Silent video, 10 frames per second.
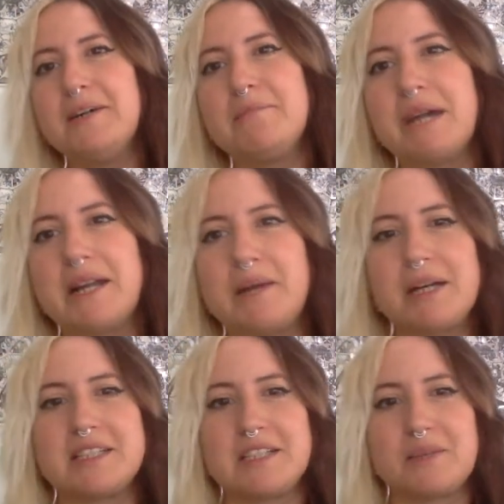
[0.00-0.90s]
But
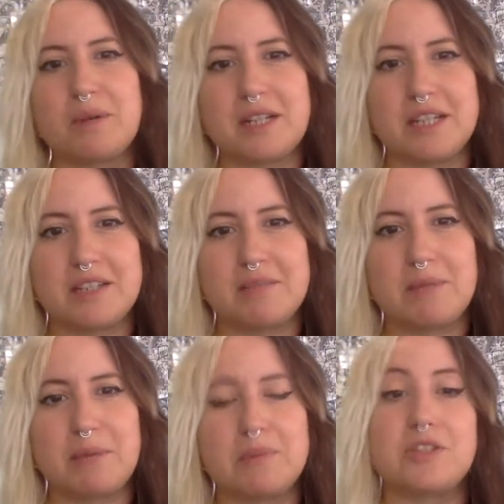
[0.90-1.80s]
I did want to be
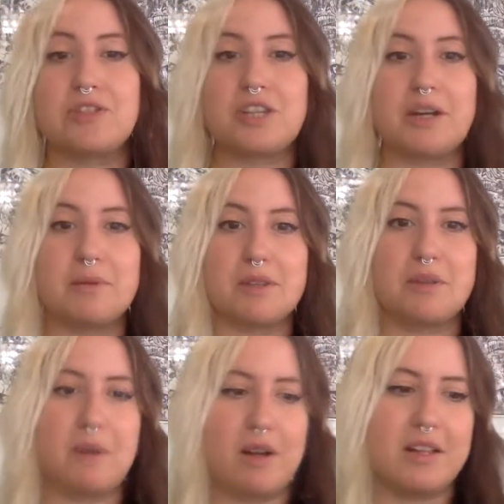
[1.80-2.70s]
able to share with
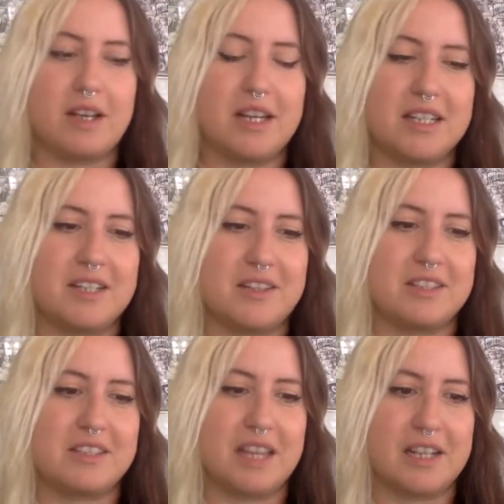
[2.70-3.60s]
you all,
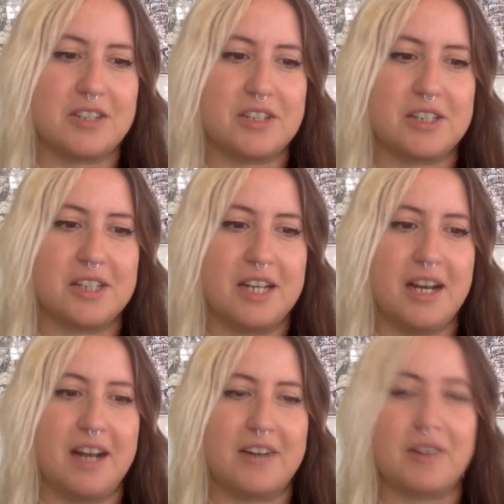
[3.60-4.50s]
this lecture
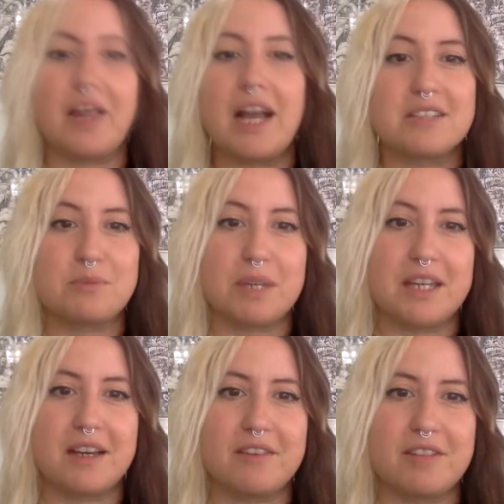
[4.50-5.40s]
on our last week
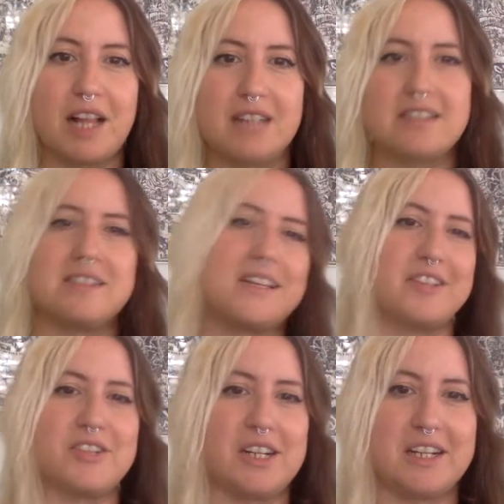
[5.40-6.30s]
of class
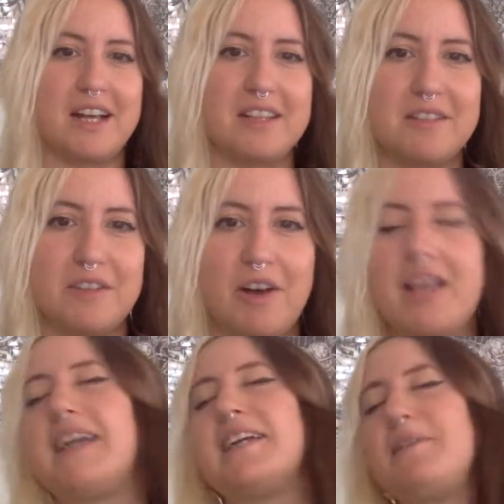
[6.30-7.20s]
discussion and not leave you all
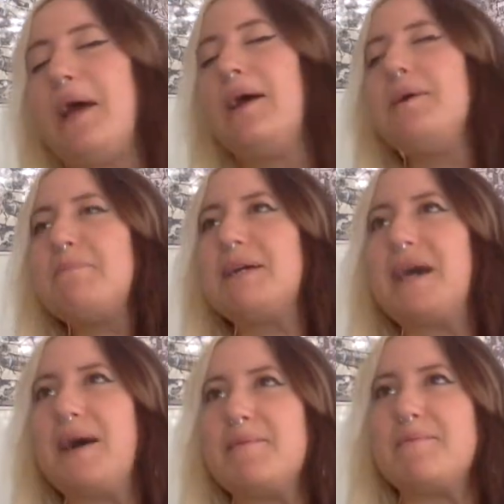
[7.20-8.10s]
hanging.
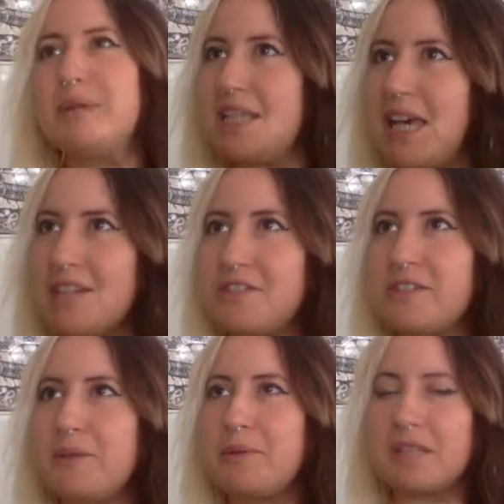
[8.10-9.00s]
But yeah,
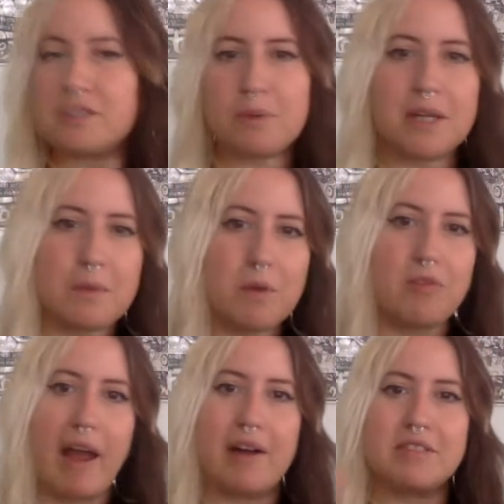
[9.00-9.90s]
so this week we're
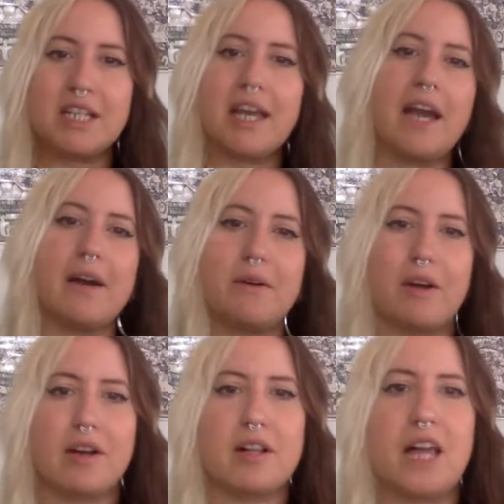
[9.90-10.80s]
rounding out
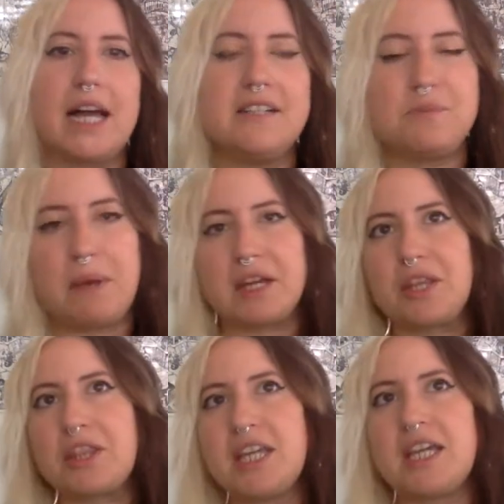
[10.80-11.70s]
our class by
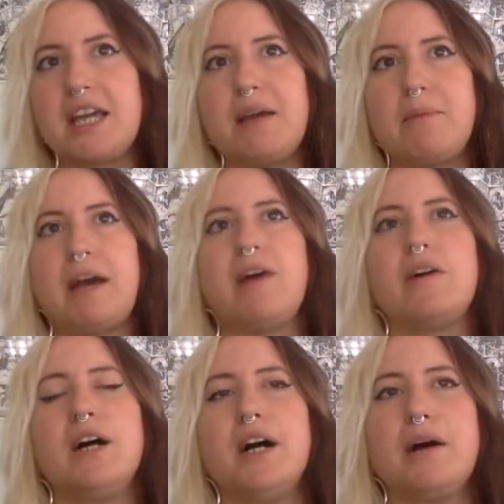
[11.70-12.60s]
thinking about
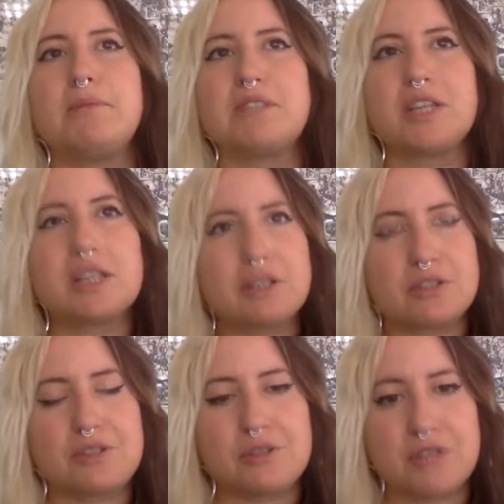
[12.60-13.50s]
a particular
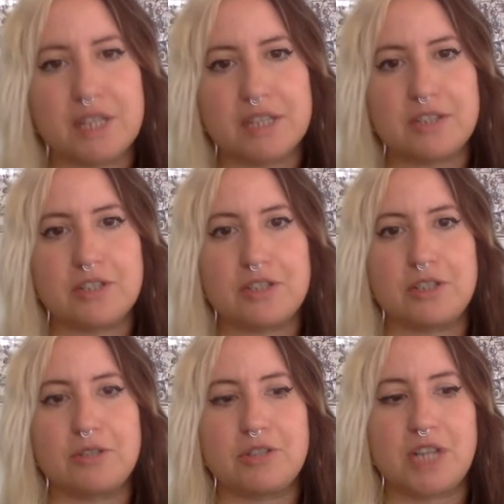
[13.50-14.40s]
social
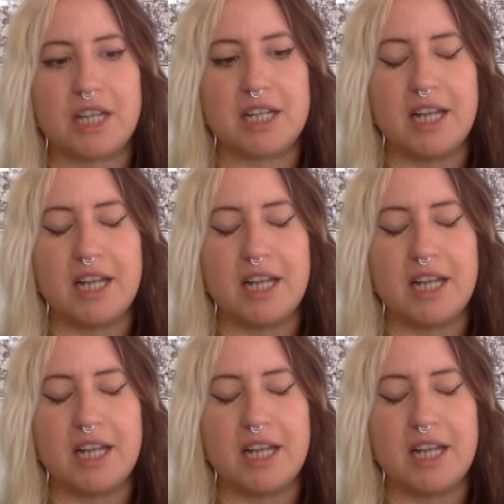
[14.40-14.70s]
institution